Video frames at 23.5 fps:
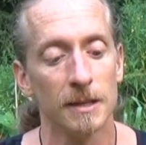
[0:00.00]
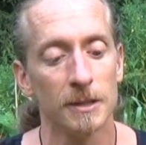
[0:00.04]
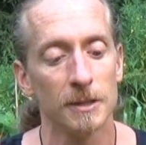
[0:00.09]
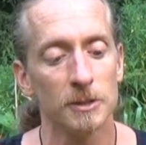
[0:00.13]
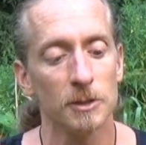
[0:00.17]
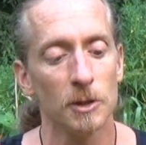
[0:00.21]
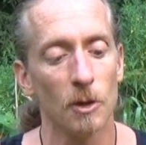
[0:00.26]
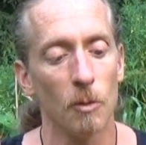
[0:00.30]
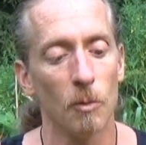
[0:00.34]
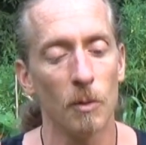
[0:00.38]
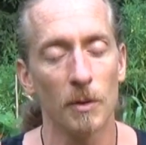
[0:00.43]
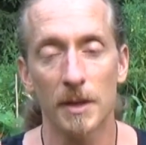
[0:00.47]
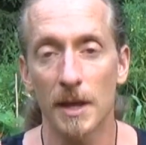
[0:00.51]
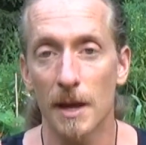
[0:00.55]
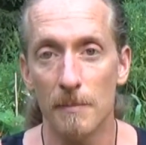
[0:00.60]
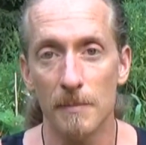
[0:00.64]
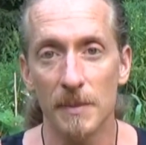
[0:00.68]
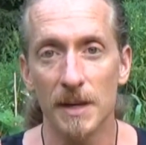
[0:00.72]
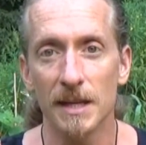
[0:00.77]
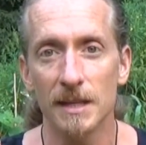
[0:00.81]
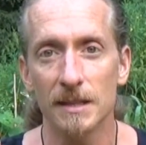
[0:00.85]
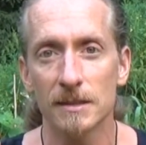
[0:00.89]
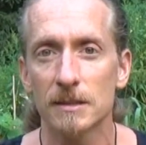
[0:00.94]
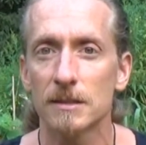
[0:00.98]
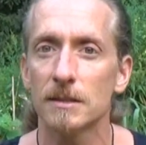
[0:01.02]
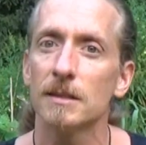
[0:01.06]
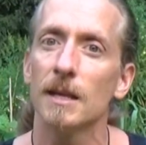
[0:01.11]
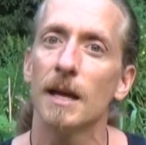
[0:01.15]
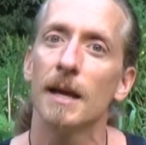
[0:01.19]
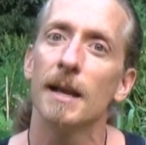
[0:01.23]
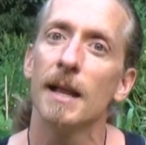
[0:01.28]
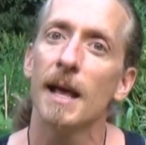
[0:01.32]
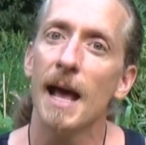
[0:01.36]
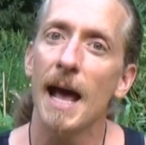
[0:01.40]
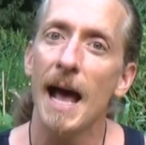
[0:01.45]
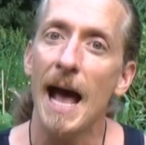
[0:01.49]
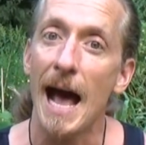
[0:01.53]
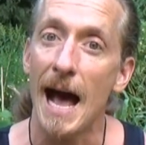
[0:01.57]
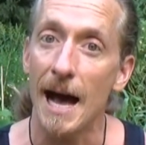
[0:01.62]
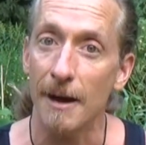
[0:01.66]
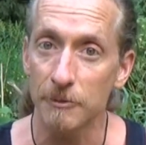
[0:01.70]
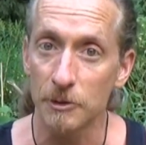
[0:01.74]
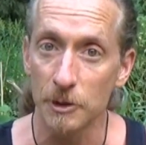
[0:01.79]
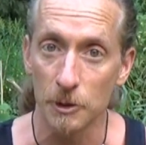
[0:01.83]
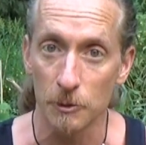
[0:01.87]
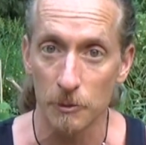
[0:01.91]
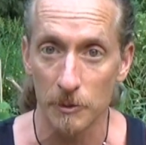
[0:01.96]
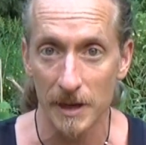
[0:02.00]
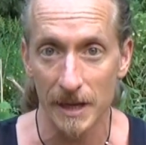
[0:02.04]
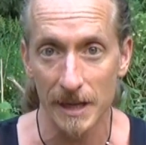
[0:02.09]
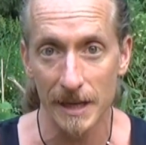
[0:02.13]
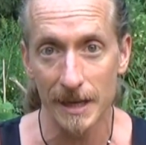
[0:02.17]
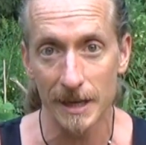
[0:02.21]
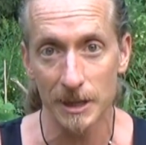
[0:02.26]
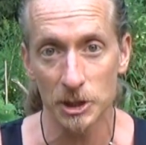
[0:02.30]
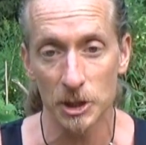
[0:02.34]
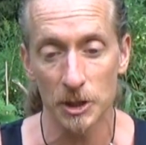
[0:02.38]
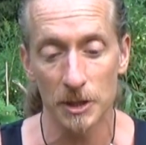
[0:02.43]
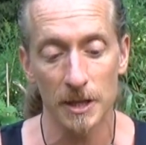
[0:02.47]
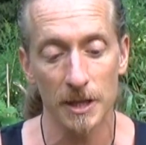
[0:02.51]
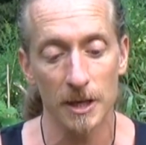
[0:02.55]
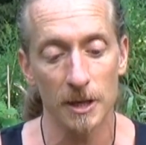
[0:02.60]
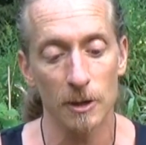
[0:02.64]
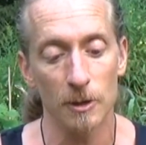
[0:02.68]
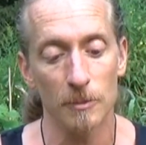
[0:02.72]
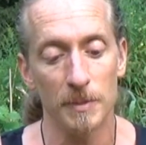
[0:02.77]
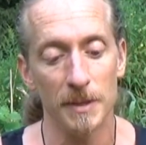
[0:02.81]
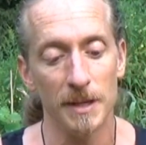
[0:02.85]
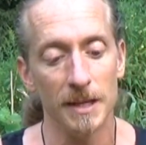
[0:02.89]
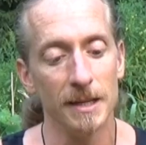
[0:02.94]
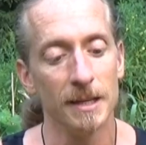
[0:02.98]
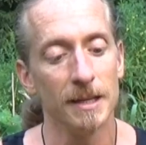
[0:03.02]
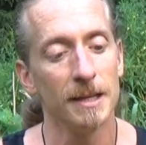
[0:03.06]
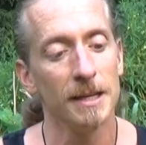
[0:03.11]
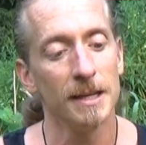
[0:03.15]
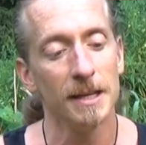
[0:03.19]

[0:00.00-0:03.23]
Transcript: So what that means is that after the radiation therapy,